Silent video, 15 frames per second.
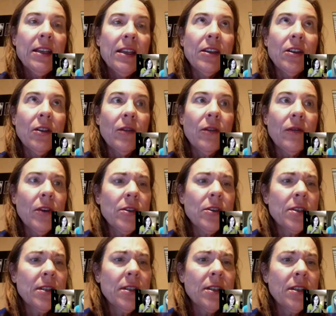
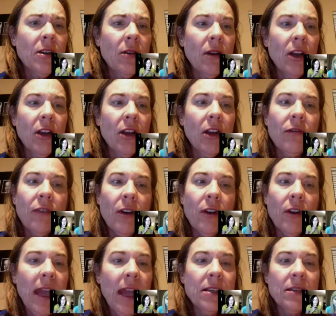Versus, a confirmed
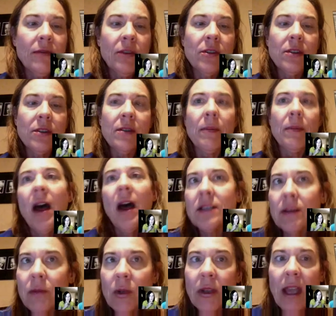case versus a
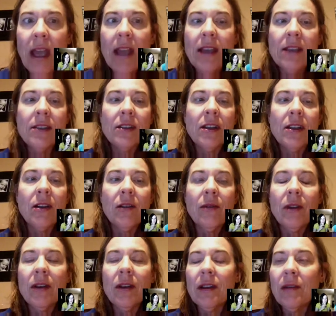possible case,
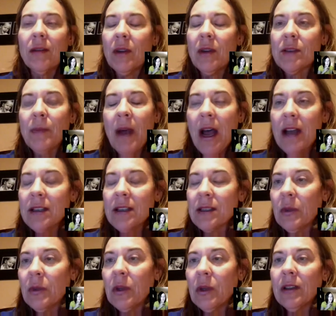and what's
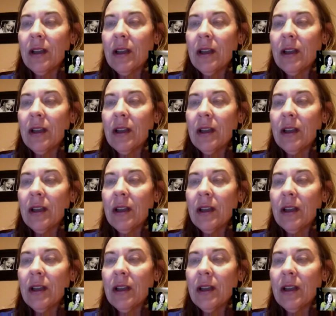possible,